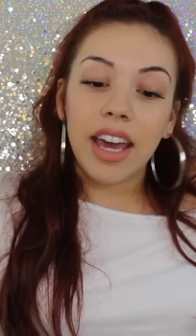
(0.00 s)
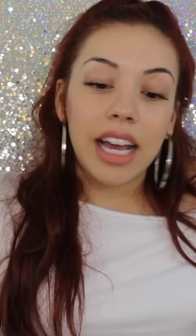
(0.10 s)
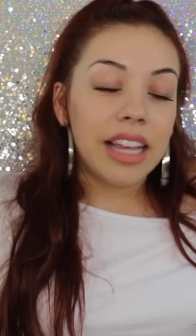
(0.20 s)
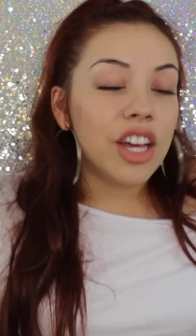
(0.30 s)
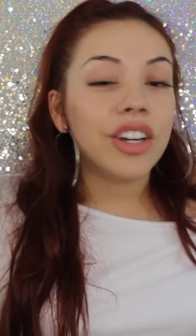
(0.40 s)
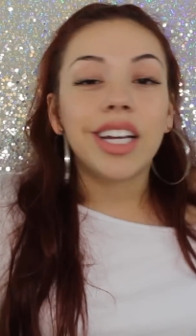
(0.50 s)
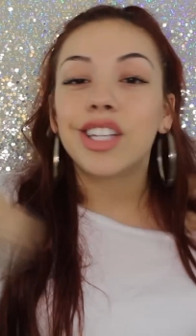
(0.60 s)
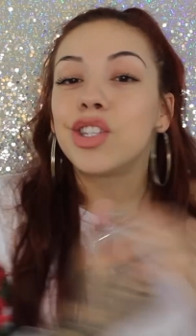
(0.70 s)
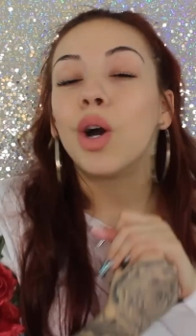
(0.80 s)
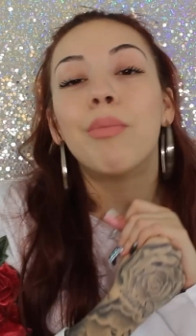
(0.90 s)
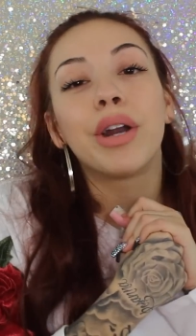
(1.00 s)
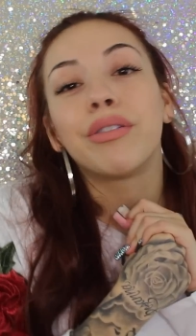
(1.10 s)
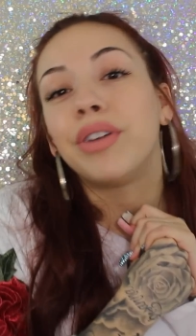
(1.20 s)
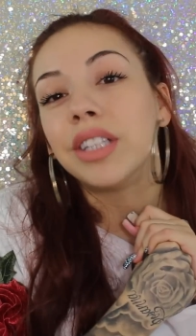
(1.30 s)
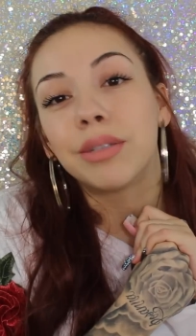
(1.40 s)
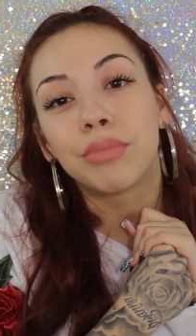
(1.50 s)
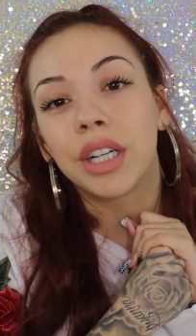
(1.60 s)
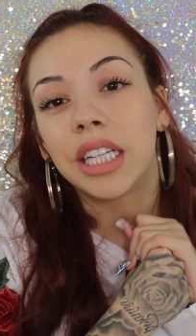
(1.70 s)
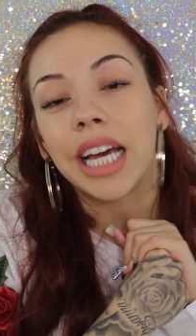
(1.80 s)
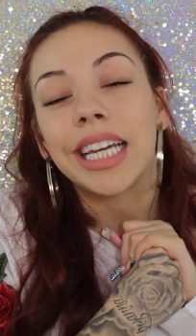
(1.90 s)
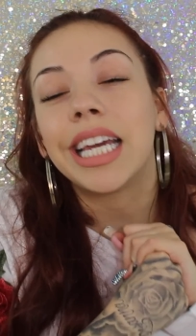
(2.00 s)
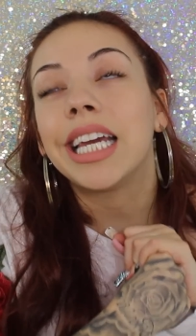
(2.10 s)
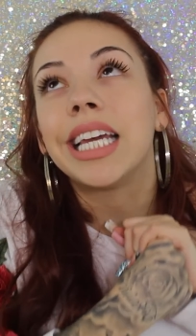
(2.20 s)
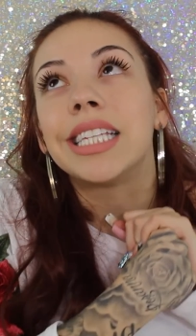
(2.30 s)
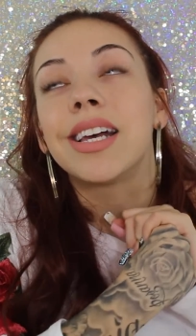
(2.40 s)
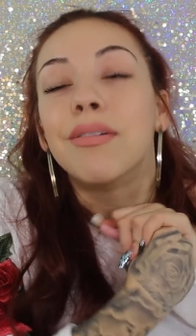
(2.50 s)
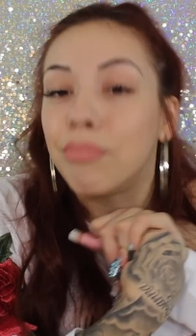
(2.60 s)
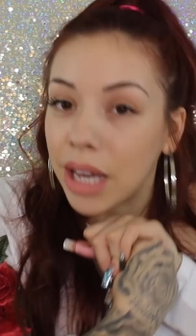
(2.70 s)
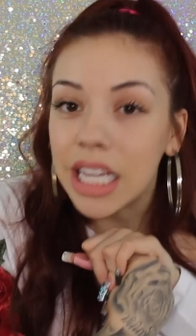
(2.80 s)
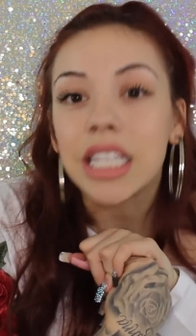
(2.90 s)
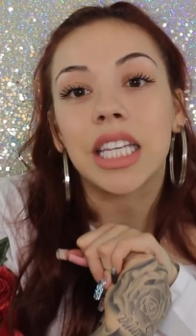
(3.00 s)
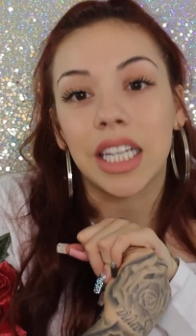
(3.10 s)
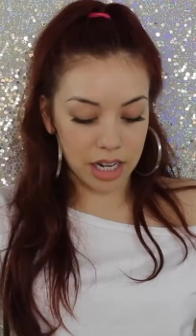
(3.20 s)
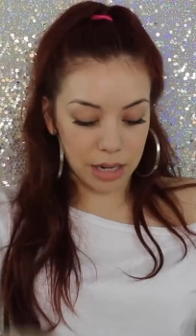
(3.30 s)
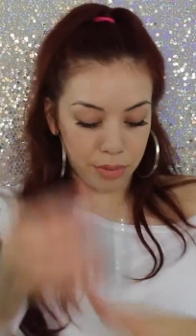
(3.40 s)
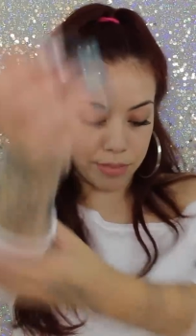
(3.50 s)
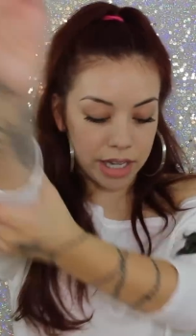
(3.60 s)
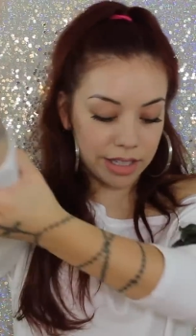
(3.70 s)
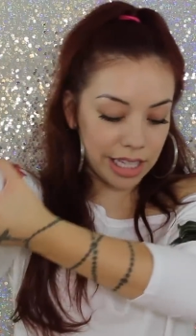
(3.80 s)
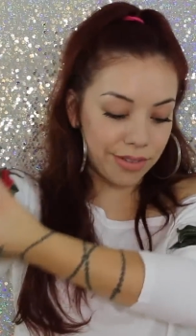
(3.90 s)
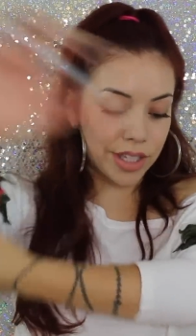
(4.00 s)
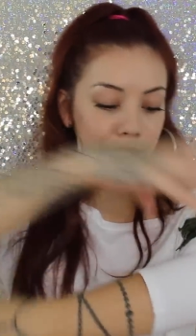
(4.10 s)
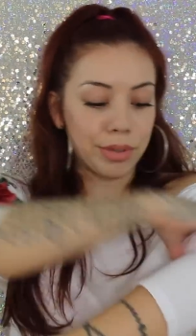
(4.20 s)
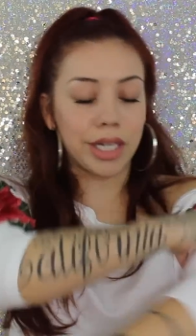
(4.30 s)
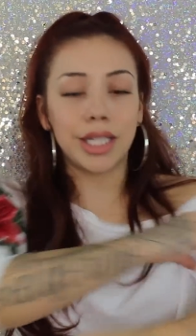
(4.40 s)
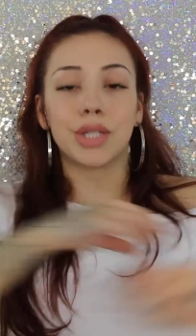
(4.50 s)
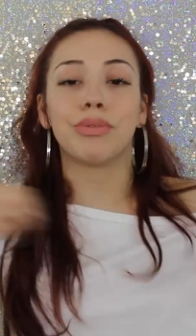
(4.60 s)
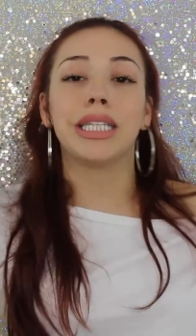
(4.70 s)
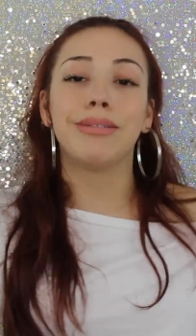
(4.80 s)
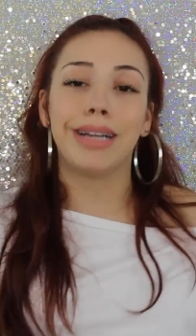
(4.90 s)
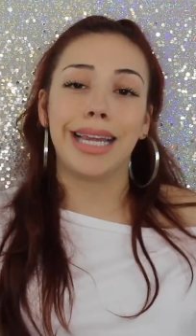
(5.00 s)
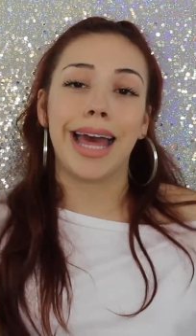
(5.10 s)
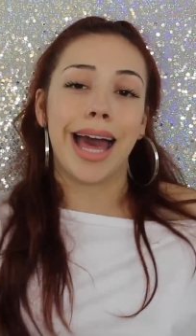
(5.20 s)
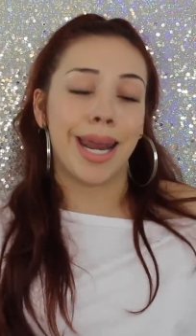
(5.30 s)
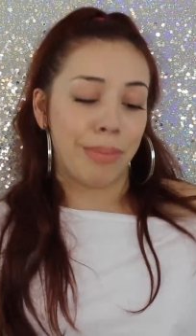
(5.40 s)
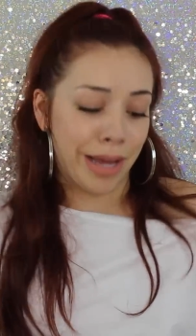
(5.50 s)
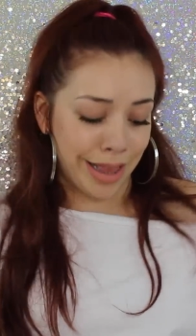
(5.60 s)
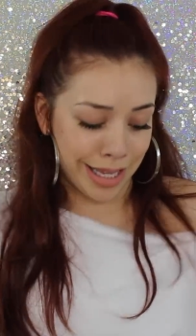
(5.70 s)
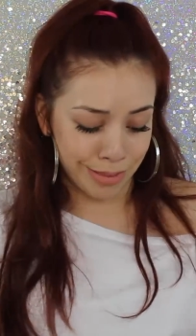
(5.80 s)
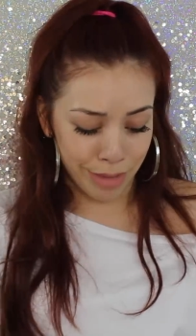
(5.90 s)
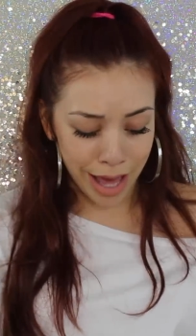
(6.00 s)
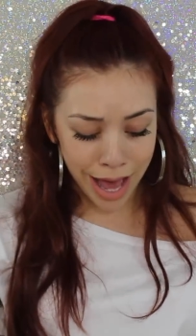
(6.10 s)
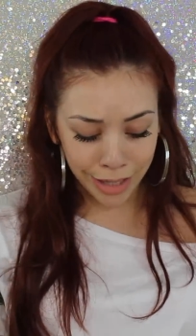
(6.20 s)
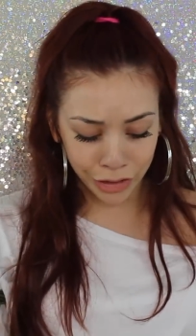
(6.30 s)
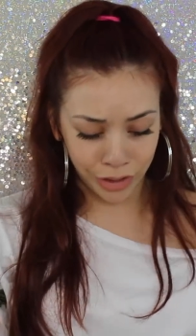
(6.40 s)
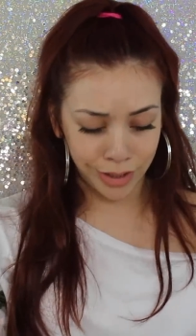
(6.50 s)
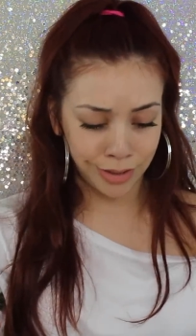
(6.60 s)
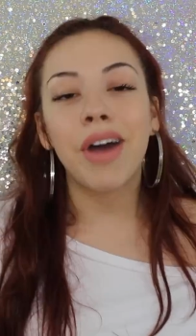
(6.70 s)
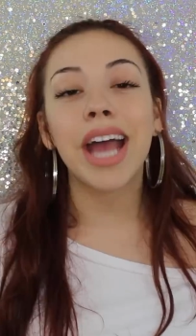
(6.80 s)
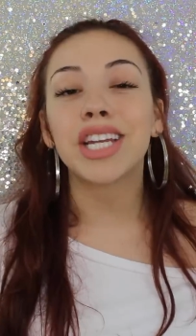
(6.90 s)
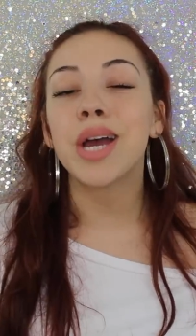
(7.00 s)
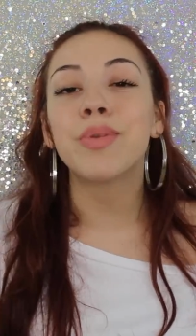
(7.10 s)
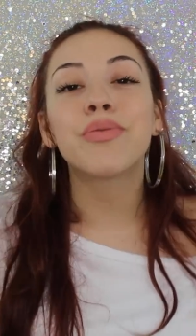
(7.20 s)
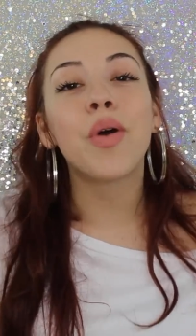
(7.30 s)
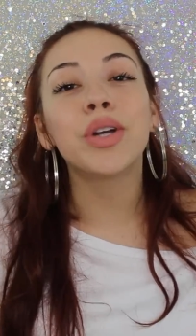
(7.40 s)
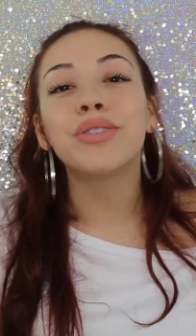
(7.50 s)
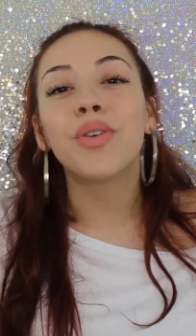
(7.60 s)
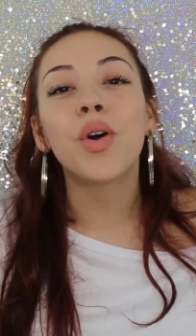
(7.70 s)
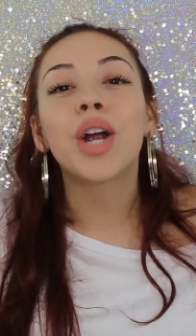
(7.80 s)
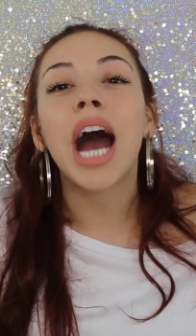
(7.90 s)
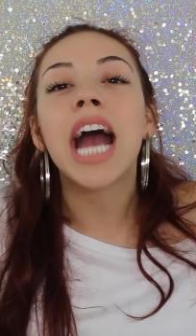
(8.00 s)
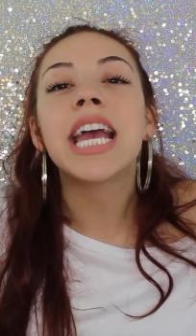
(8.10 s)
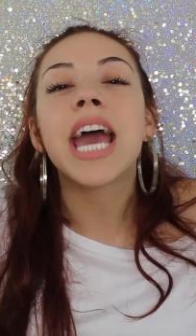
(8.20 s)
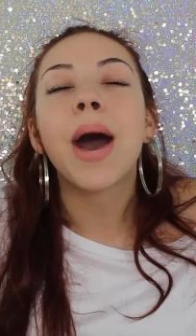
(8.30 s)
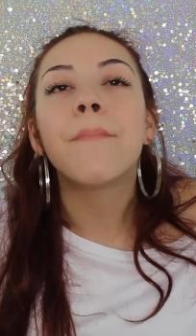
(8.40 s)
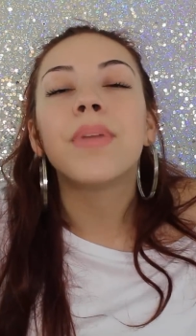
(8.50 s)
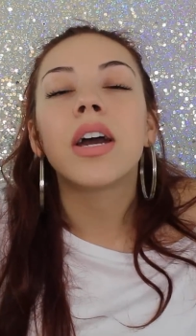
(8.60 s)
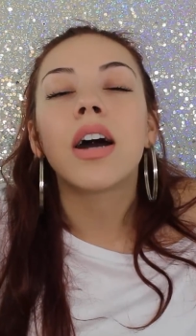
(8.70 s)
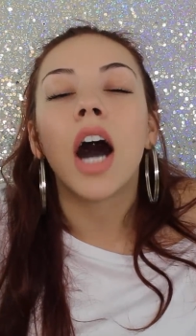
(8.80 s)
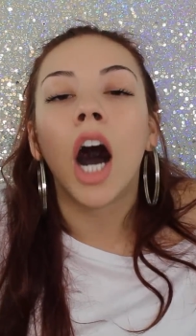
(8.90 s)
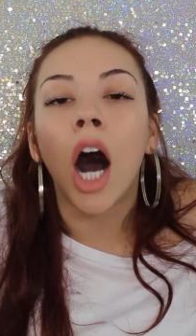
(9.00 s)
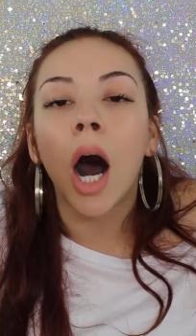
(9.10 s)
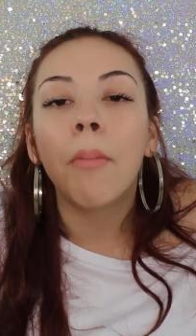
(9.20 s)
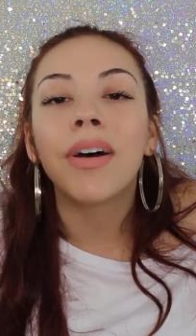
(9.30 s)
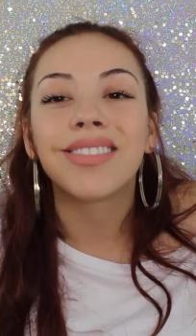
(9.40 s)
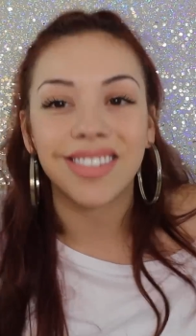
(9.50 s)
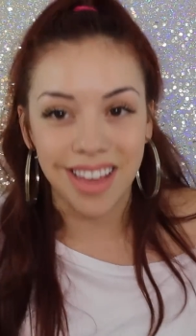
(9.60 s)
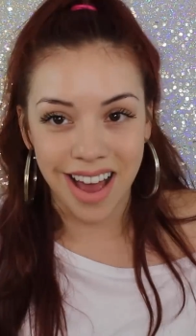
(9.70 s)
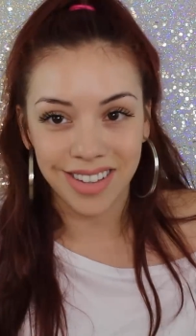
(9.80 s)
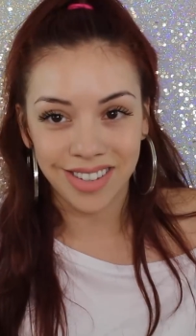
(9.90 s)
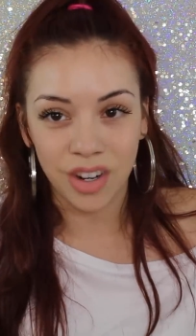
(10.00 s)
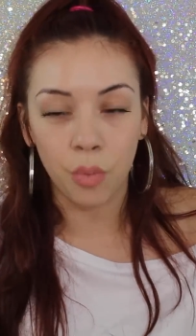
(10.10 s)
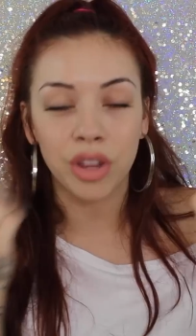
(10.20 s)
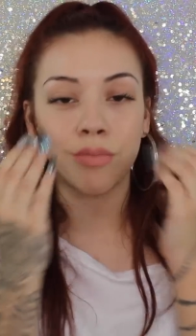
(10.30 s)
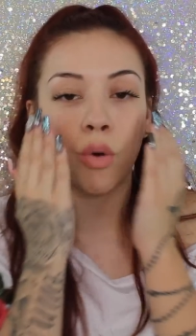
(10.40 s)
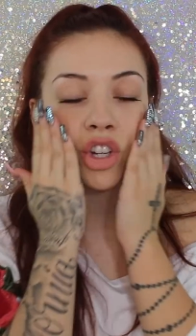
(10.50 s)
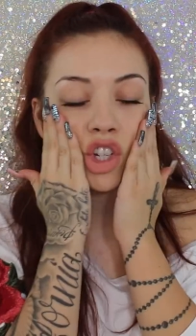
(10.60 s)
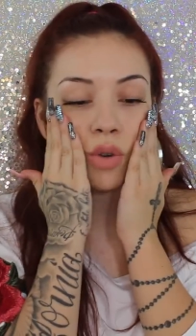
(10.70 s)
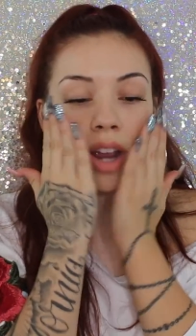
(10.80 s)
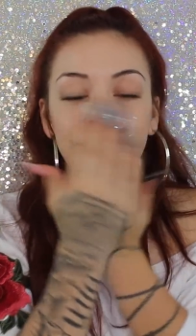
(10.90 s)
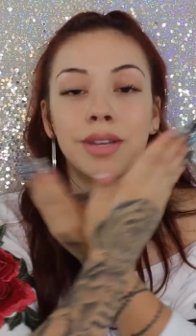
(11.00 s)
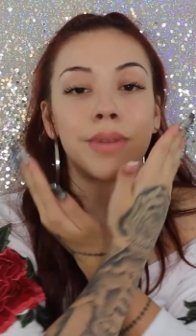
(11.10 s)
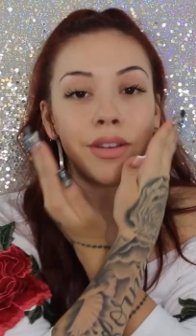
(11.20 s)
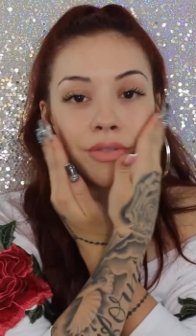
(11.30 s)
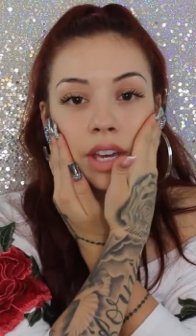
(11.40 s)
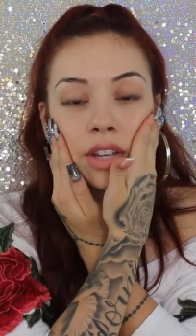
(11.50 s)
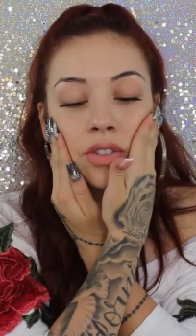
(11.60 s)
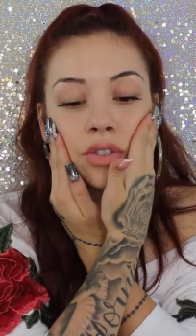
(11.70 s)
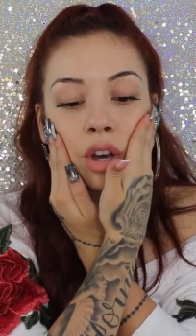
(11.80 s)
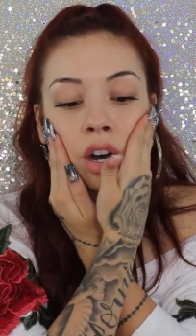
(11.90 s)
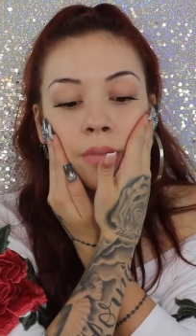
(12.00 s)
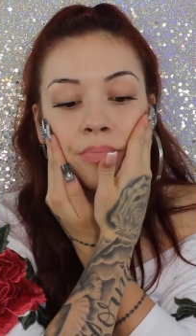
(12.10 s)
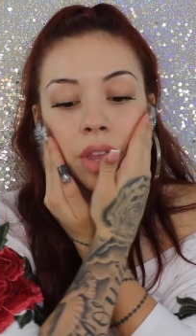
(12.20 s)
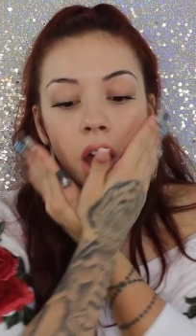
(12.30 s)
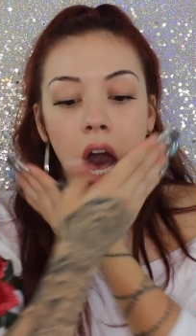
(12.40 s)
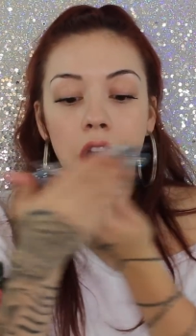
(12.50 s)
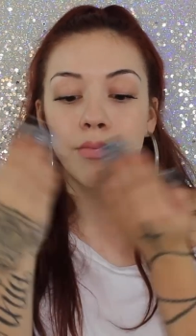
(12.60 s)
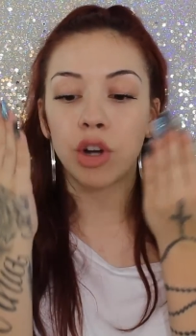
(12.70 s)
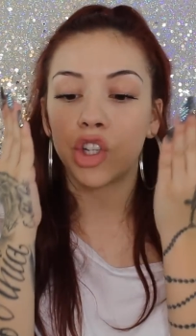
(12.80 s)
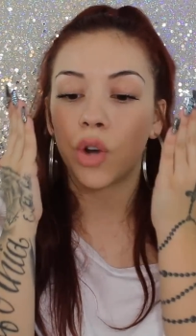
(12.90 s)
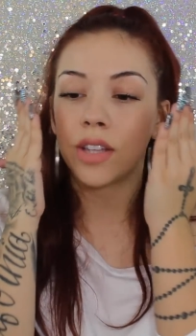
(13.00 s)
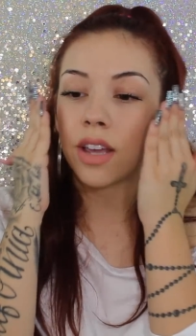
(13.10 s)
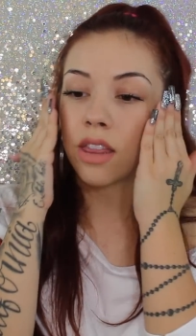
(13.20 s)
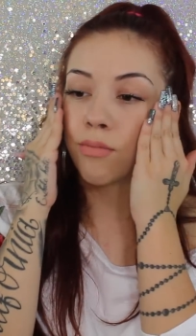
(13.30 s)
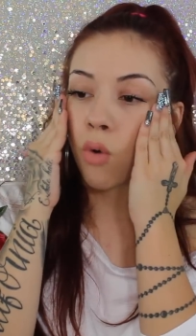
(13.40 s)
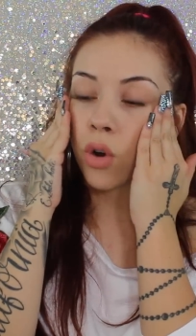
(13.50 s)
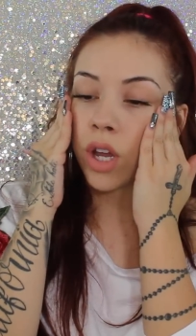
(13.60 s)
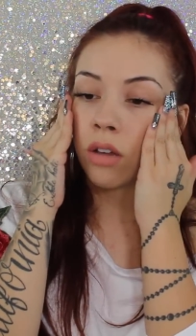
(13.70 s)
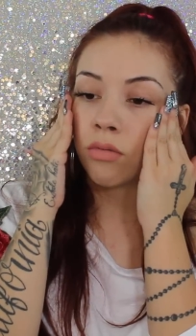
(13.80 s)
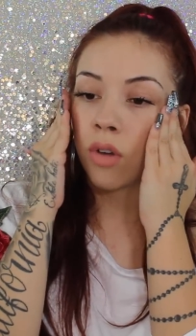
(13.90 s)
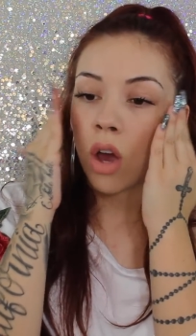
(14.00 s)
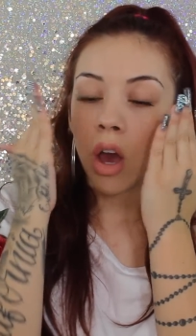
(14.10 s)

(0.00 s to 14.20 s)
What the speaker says: there is no better feeling, bro. Like, it is amazing. Gotta put my sleeves up, because it's really, really hot up in this bitch. Fact number 44, I am obsessed with moisturizing my face. I'll moisturize it in the morning,